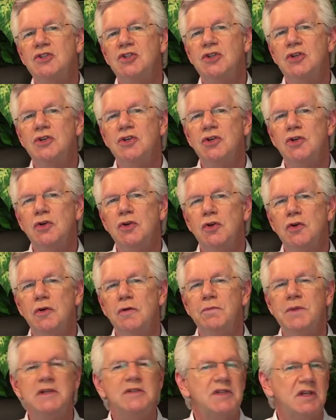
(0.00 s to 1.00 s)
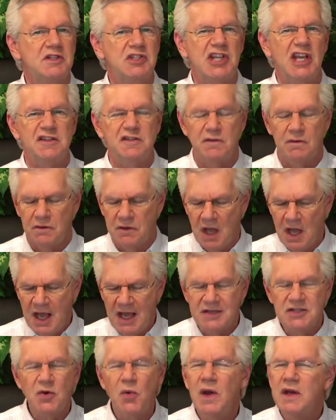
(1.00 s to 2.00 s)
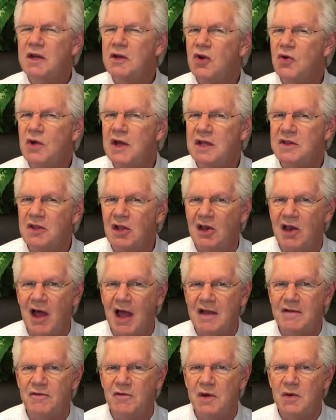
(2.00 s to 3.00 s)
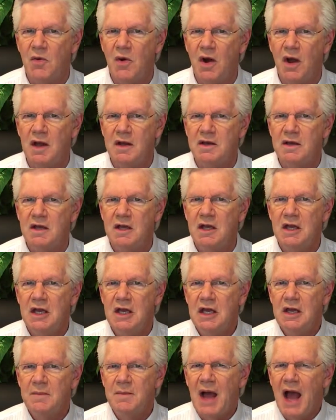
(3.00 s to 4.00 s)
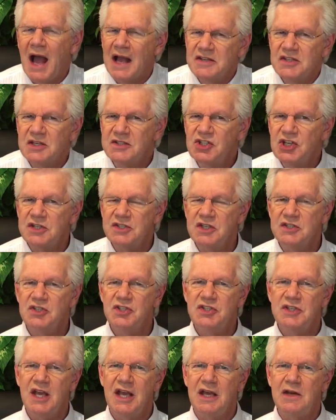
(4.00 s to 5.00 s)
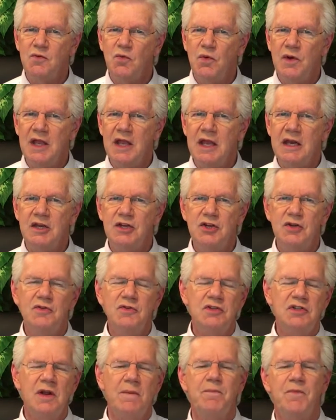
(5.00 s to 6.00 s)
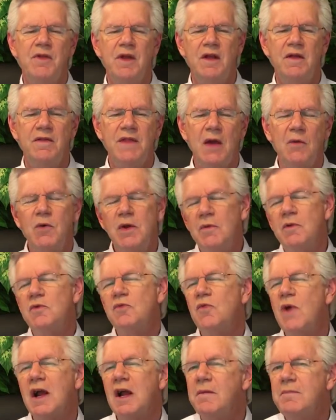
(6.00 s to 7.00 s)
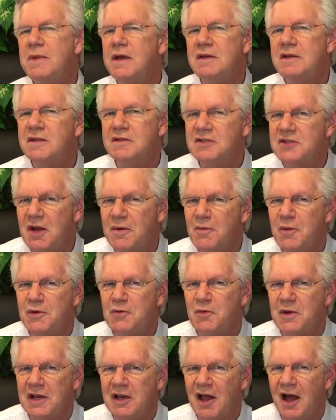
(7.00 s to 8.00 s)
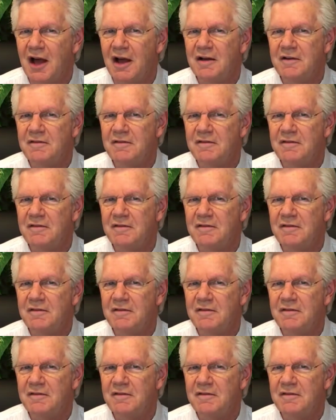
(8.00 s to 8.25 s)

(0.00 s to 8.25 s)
to be successful, as a way to create the life we want. I suggest instead we do something that we would recommend to someone we love.